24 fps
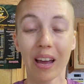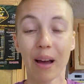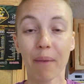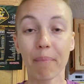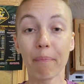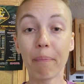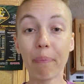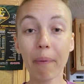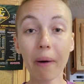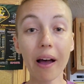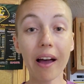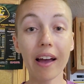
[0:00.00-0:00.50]

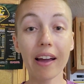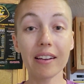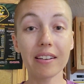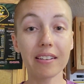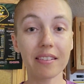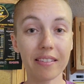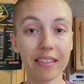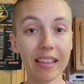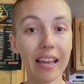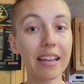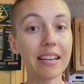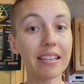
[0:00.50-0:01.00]
but
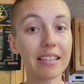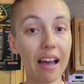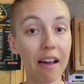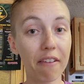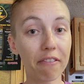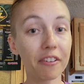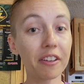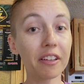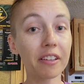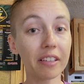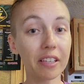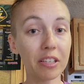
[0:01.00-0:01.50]
they
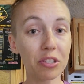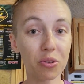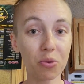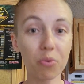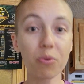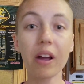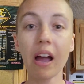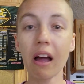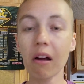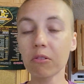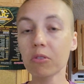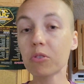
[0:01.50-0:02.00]
definitely do
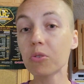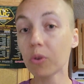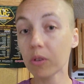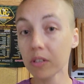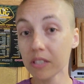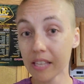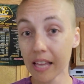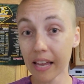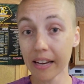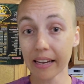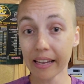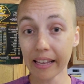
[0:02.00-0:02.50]
count
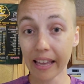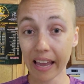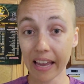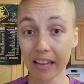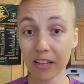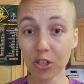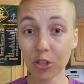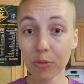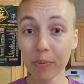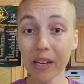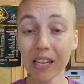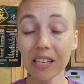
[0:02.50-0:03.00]
towards that
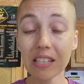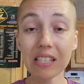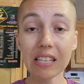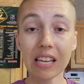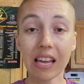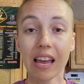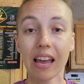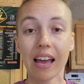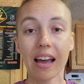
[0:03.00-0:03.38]
engagement,